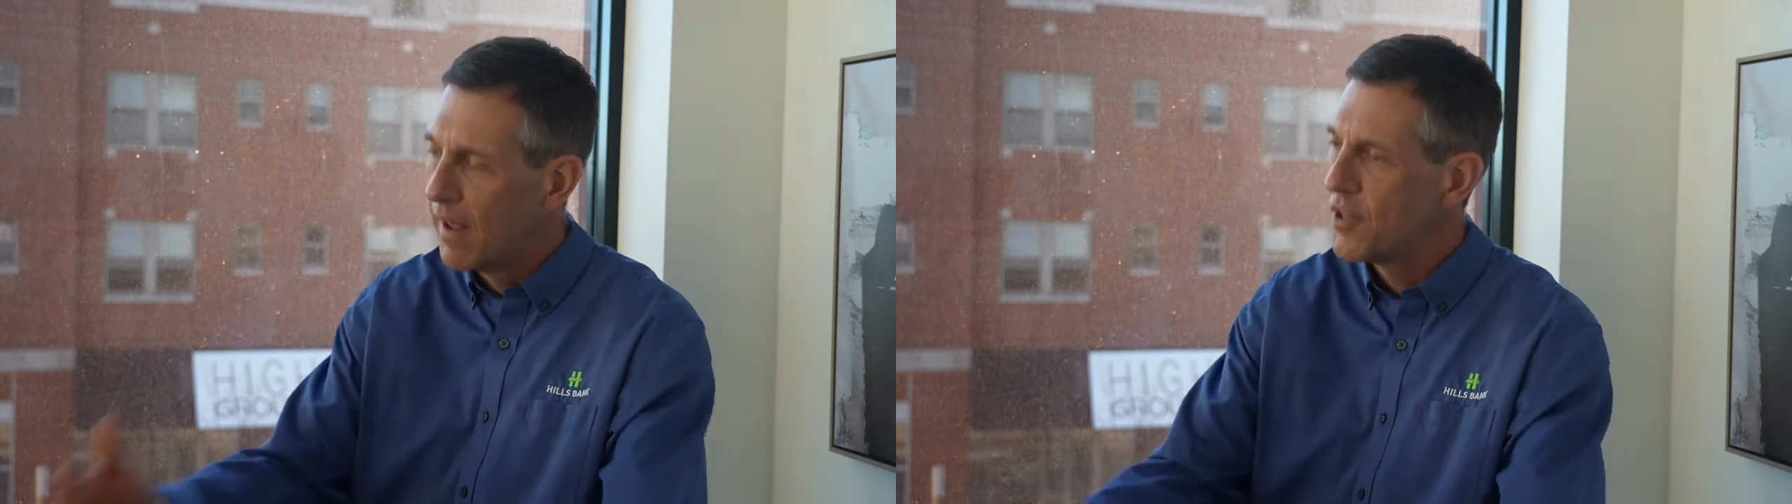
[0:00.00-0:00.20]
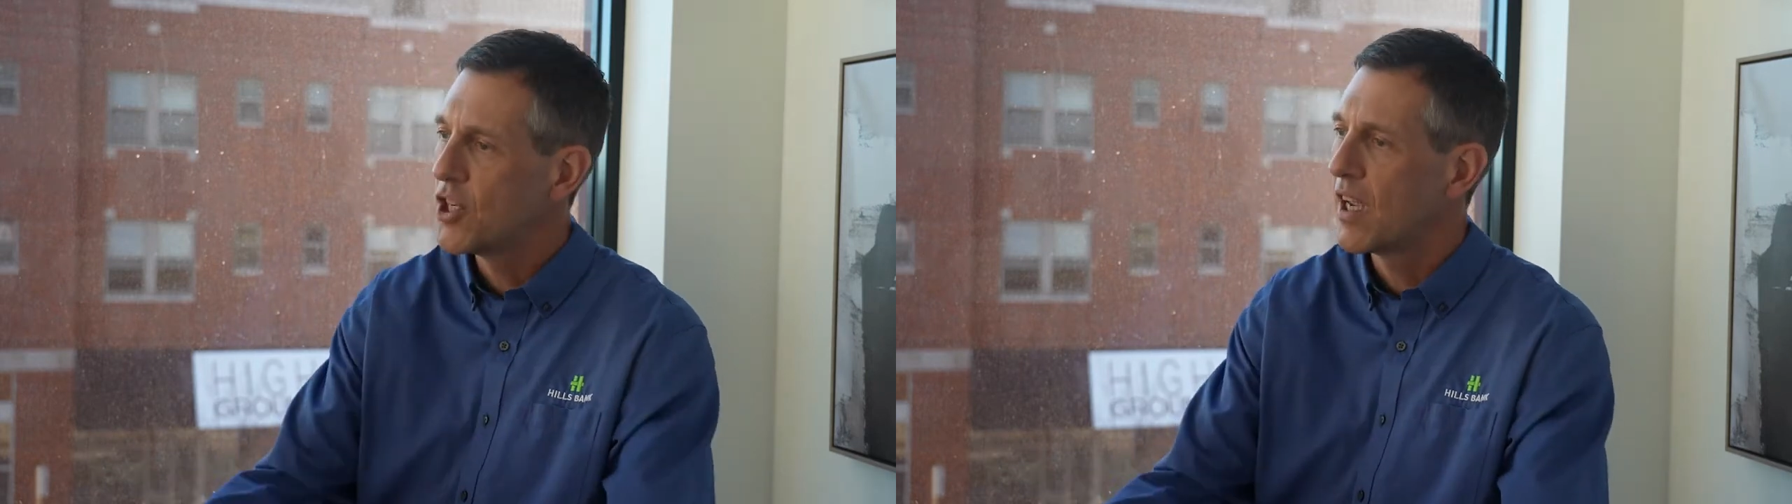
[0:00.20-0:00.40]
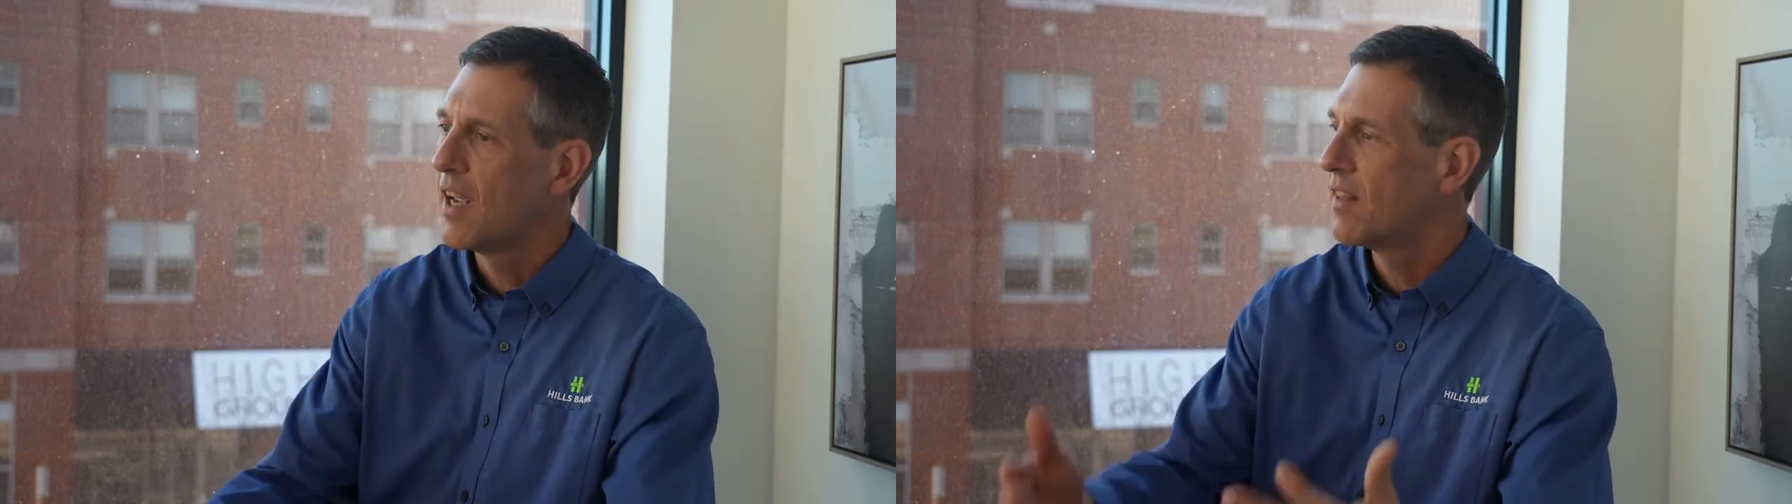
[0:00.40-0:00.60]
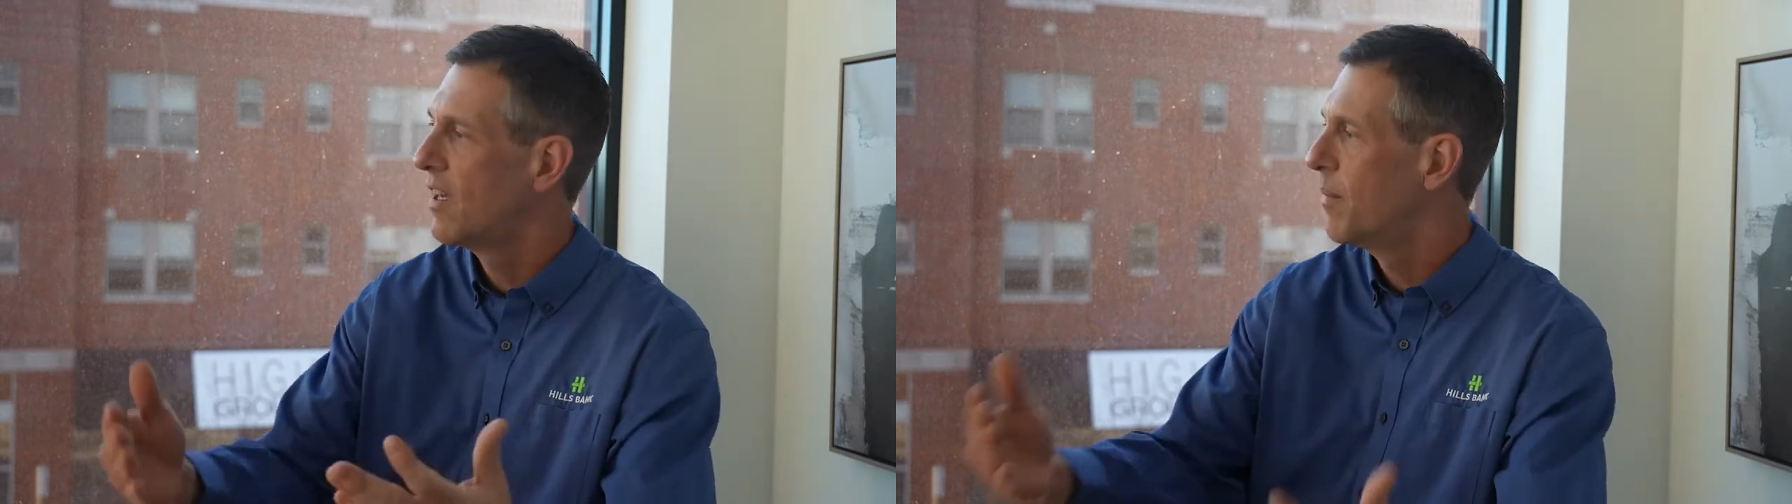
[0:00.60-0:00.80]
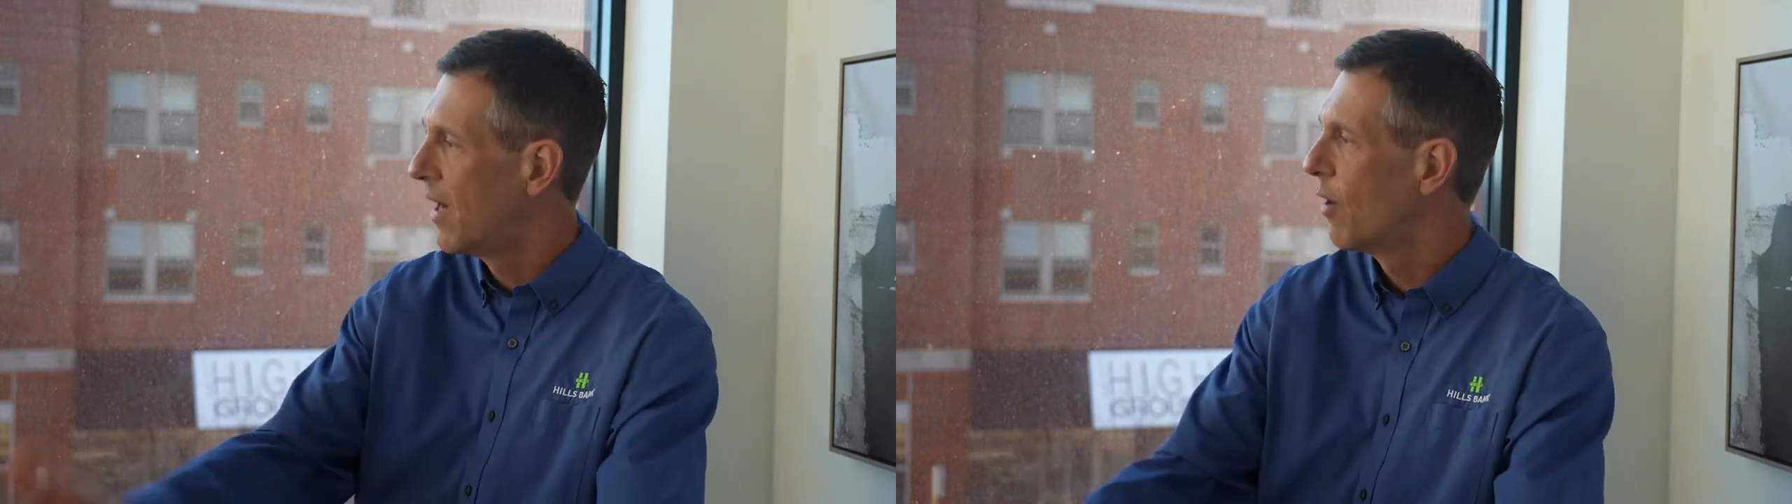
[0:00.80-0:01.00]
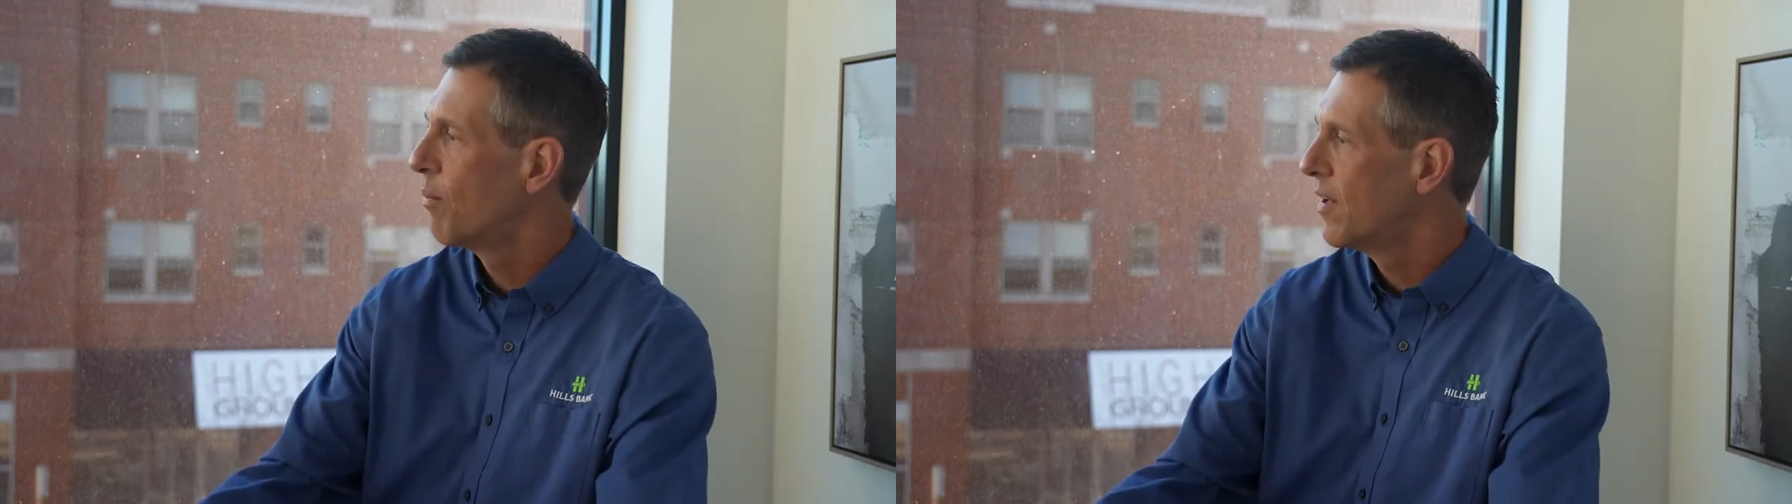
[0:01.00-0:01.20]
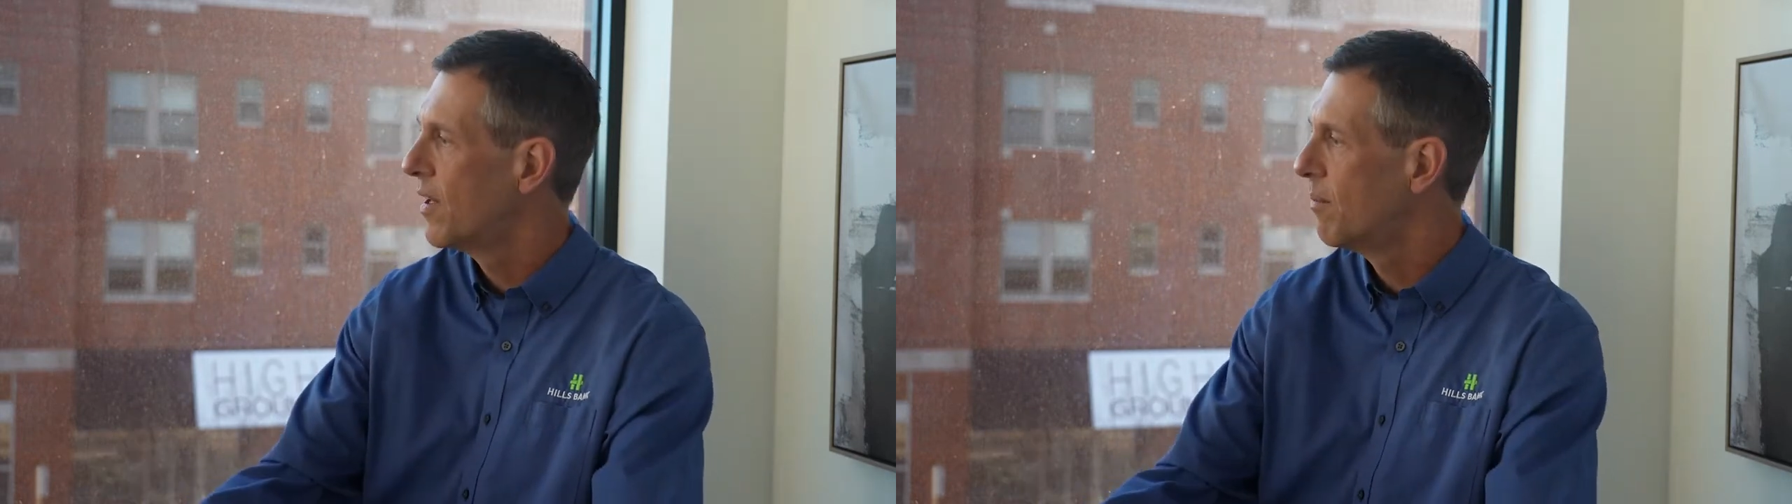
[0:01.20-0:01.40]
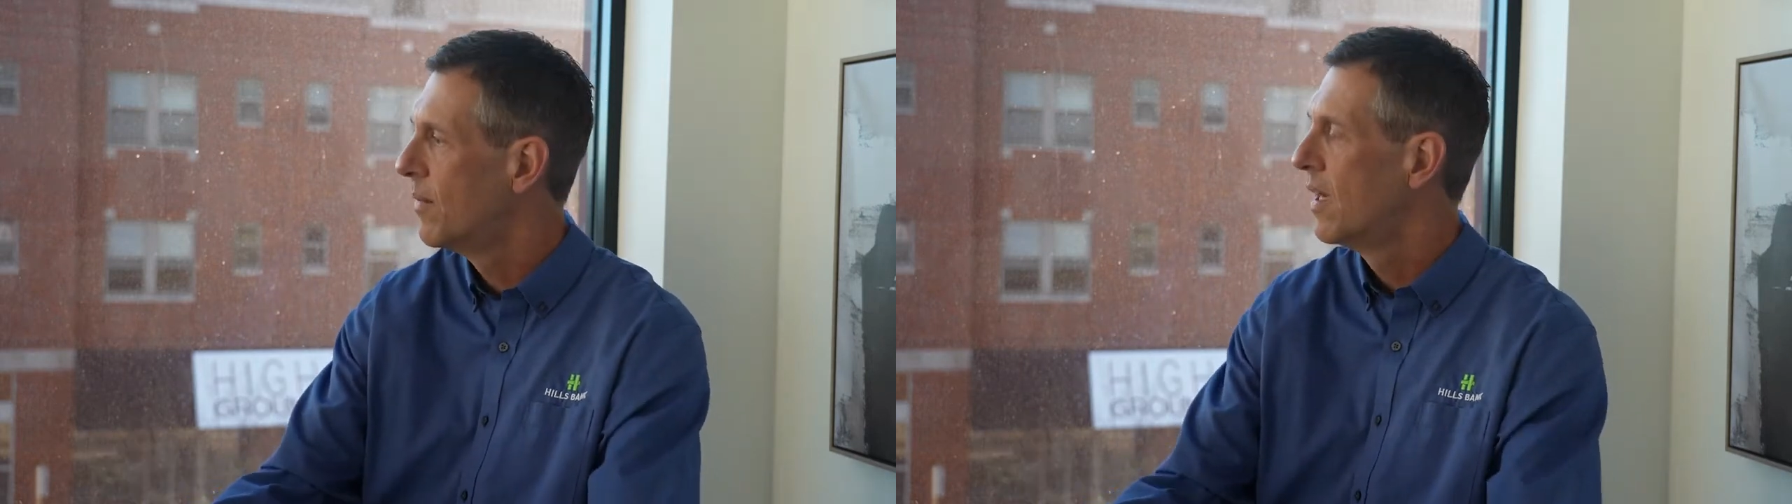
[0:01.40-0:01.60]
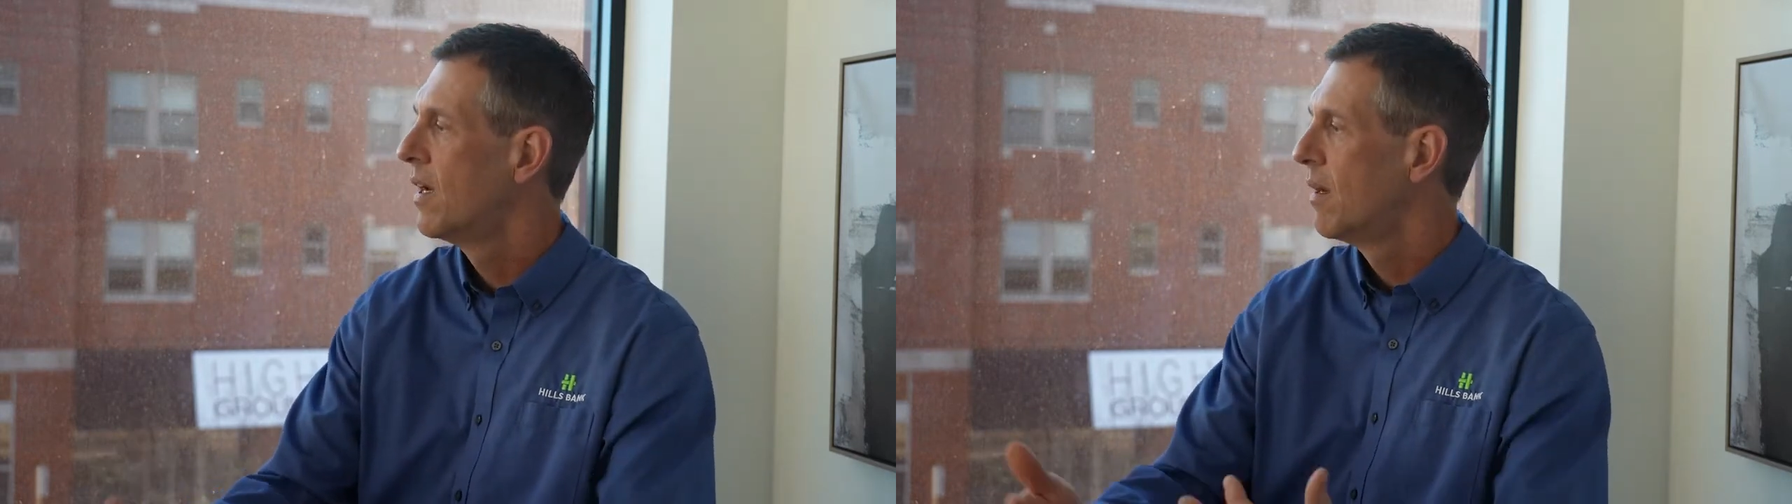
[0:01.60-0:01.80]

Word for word: educate them and help them